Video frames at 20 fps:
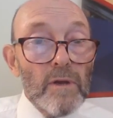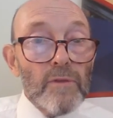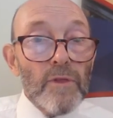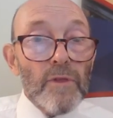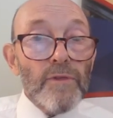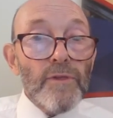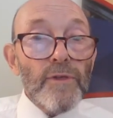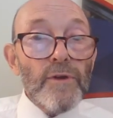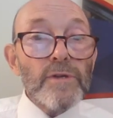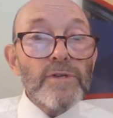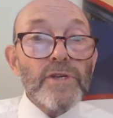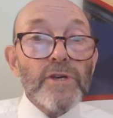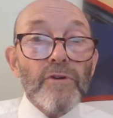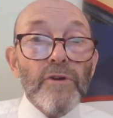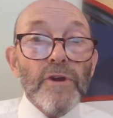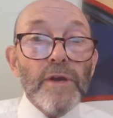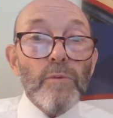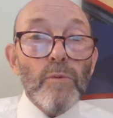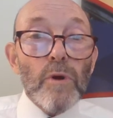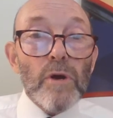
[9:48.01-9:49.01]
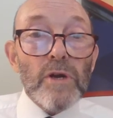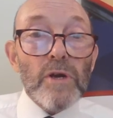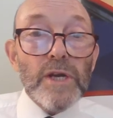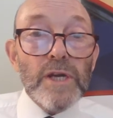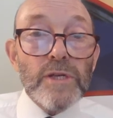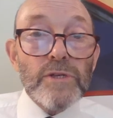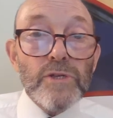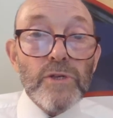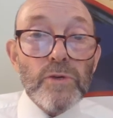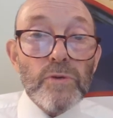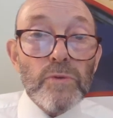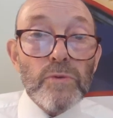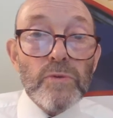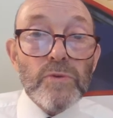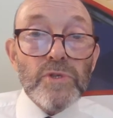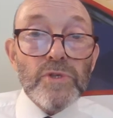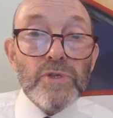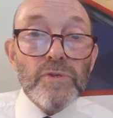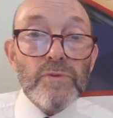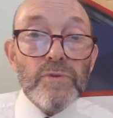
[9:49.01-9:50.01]
the third degree working
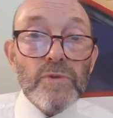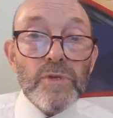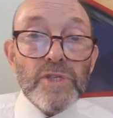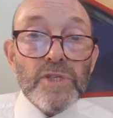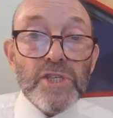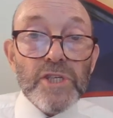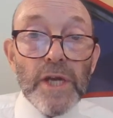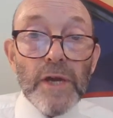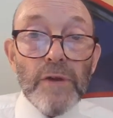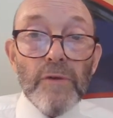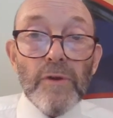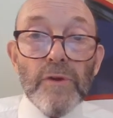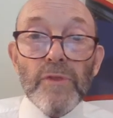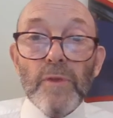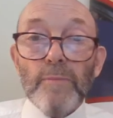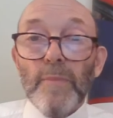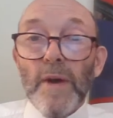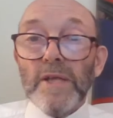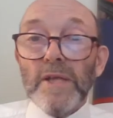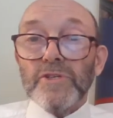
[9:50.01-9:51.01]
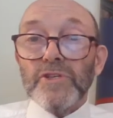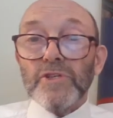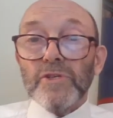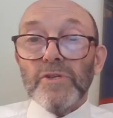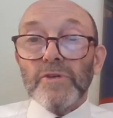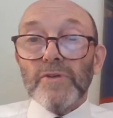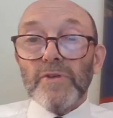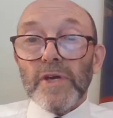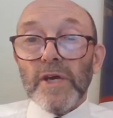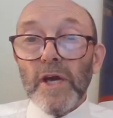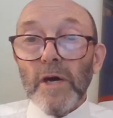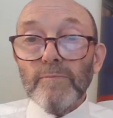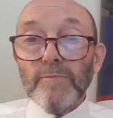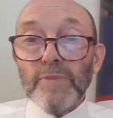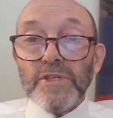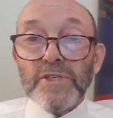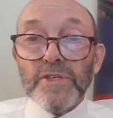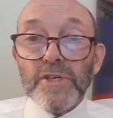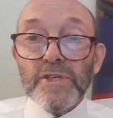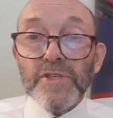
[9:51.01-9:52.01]
tools, the skirt, the pencil, and the
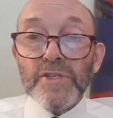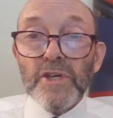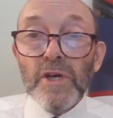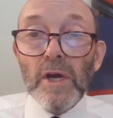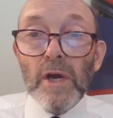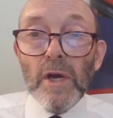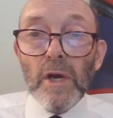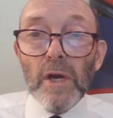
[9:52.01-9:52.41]
compasses,